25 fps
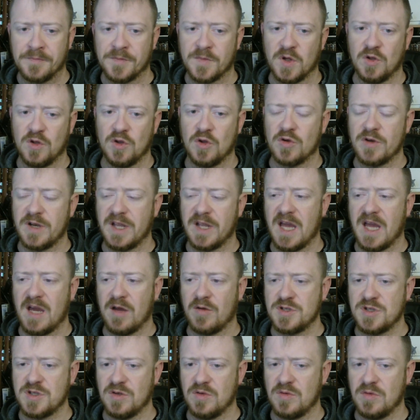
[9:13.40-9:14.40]
Learning how
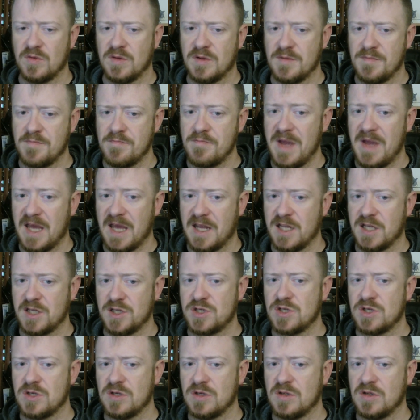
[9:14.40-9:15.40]
to
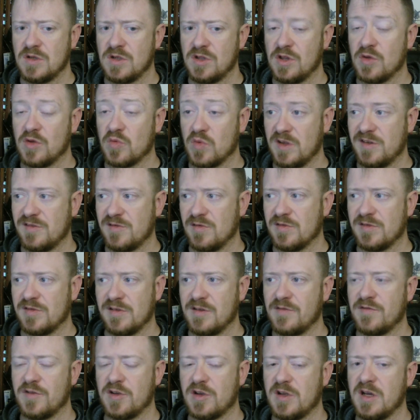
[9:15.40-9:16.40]
manage the resources
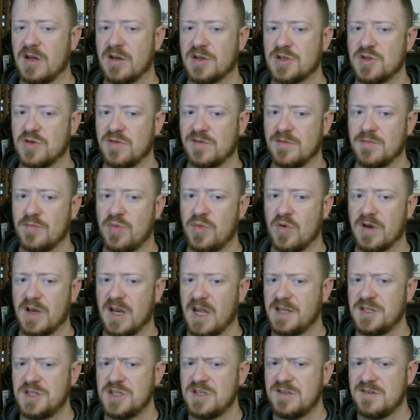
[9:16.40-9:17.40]
of your character is important.
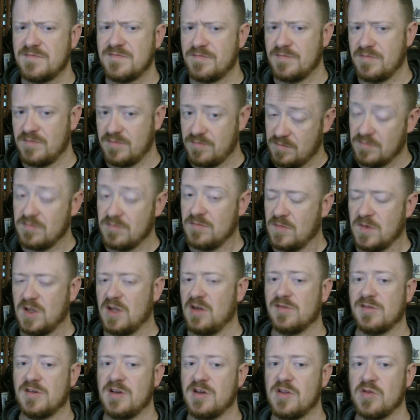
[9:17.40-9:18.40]
And just,
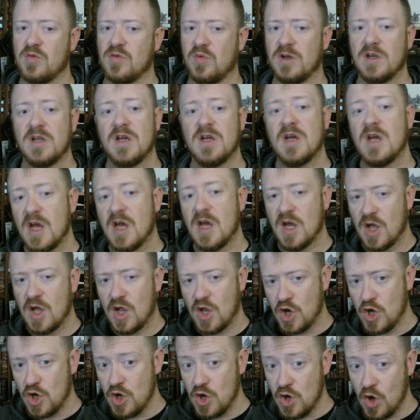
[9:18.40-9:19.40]
here's another one,
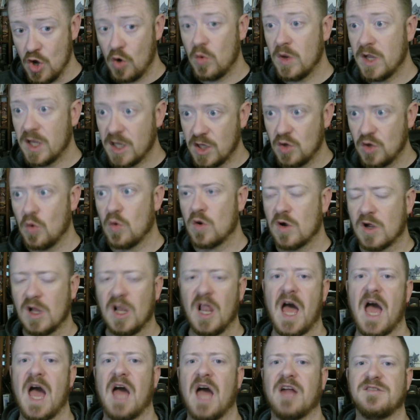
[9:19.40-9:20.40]
knowing your
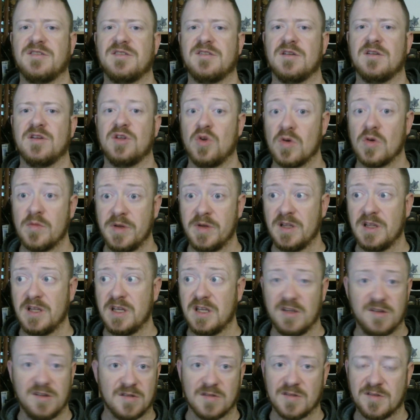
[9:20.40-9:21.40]
class, your
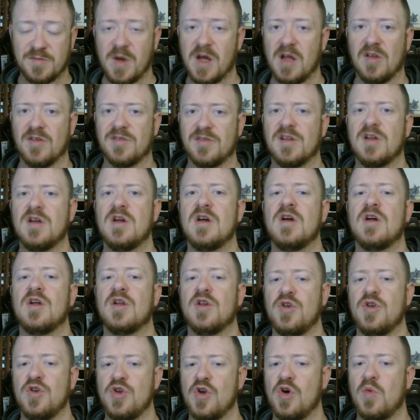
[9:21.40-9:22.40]
abilities, your spells,
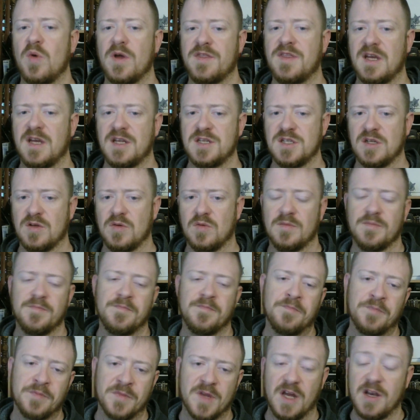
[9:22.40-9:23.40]
know what they do.
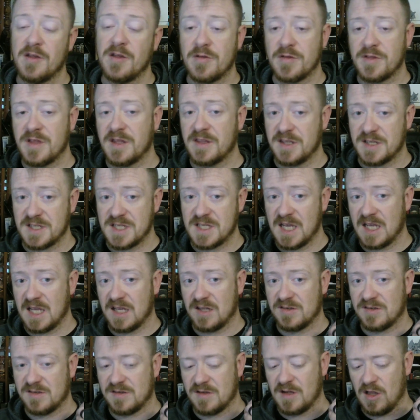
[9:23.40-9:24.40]
Another thing that
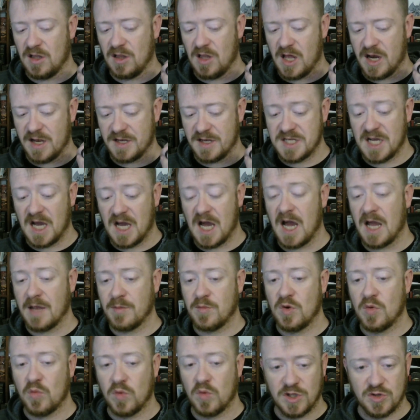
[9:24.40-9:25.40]
takes a lot of
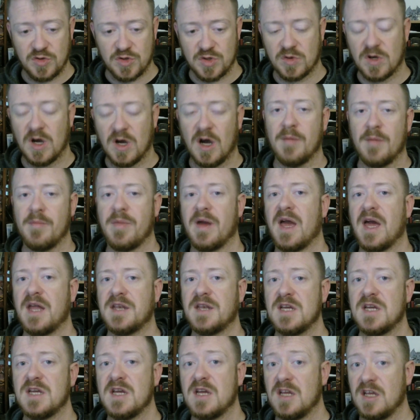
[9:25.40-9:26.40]
time when you do combat,
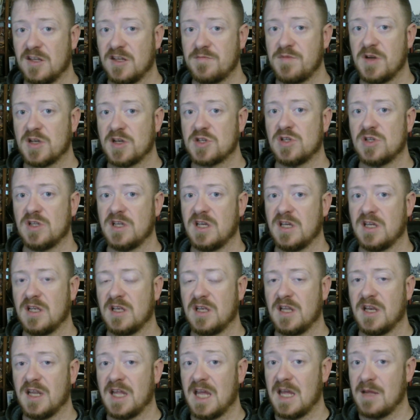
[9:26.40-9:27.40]
especially
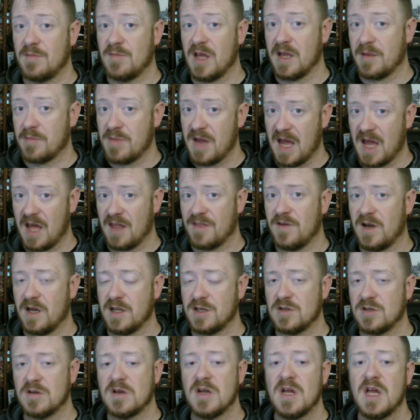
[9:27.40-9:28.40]
in a game like
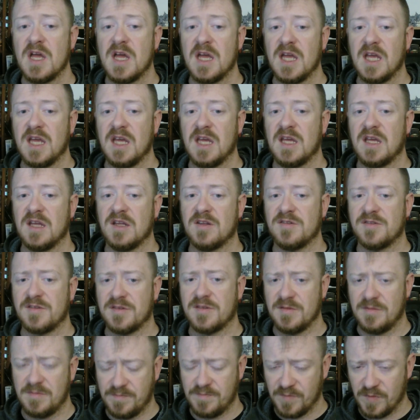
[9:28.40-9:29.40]
Pathfinder, is
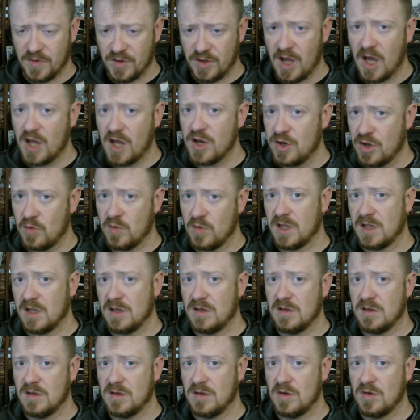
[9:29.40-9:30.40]
not knowing,
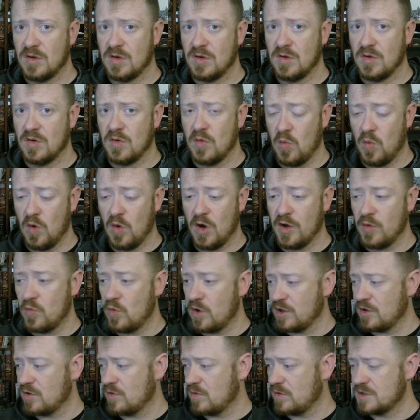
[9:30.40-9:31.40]
one,
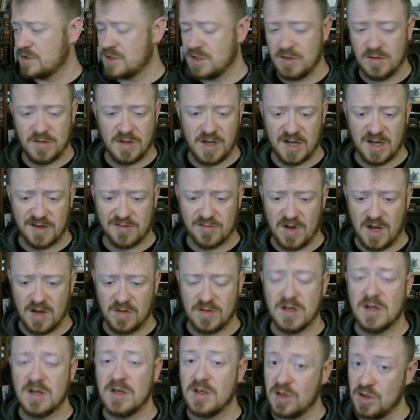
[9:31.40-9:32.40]
what you're going to do the next
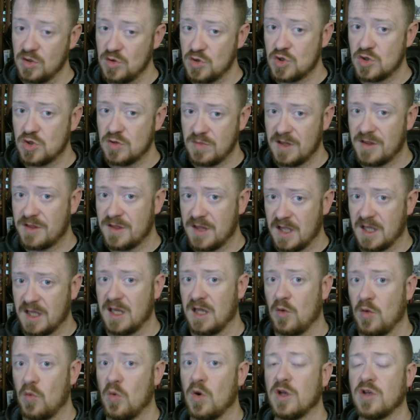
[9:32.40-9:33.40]
round. You should be
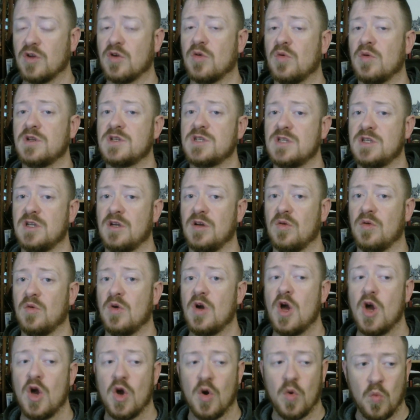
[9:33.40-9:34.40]
thinking what you're going to do
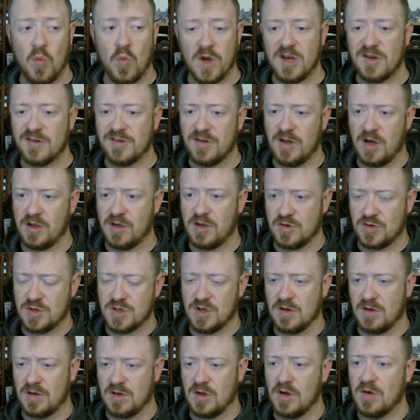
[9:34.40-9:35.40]
when it's not your
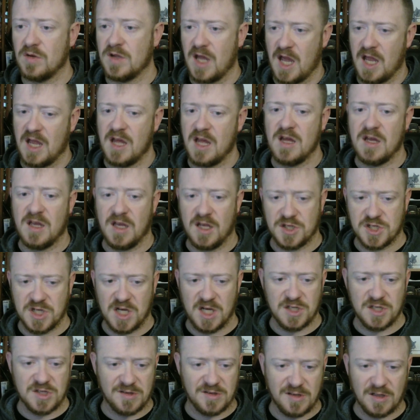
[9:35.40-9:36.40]
turn. Okay, it
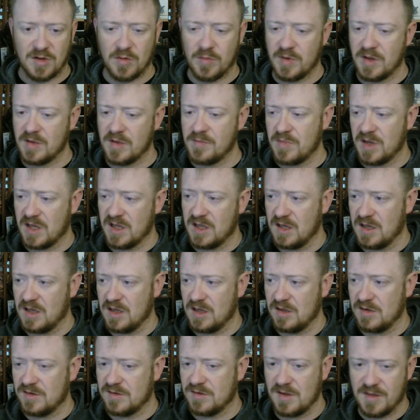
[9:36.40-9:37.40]
changes a little bit
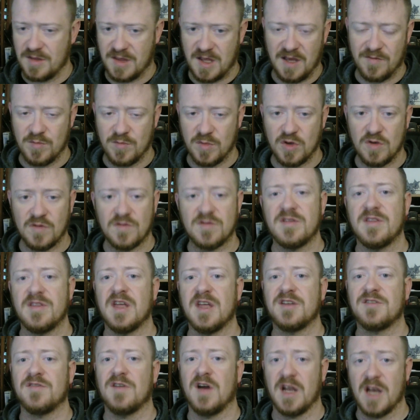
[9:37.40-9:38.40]
because they have moved.
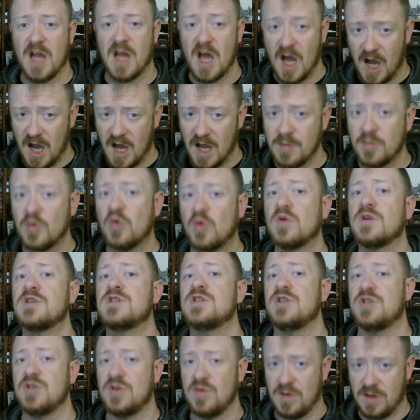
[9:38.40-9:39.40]
That's fine. I'm going to
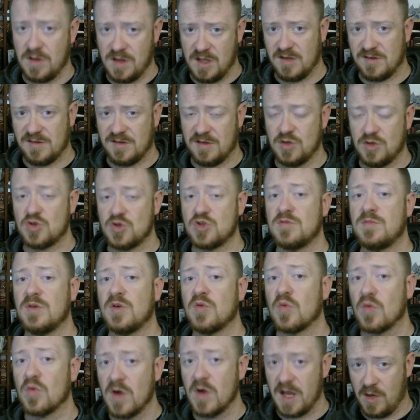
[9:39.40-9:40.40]
do this. You should be
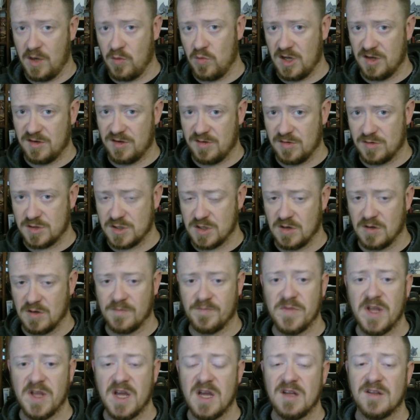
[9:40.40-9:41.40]
ready when it's your turn.
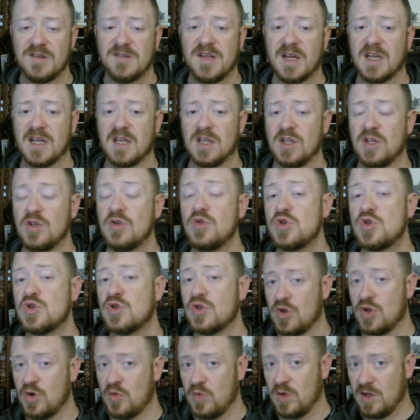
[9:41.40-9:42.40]
Second, you should
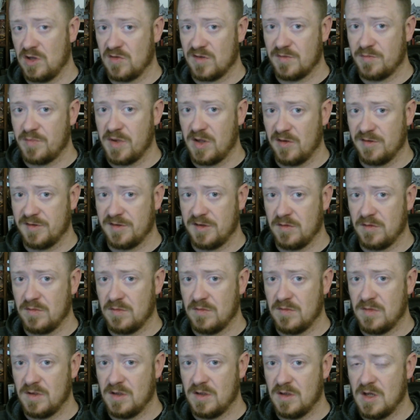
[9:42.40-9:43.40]
know what your spells do.
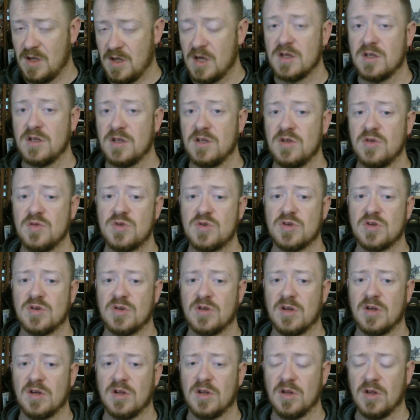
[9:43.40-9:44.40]
You
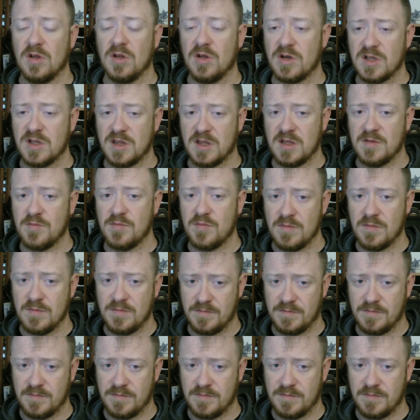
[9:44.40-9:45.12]
should look at them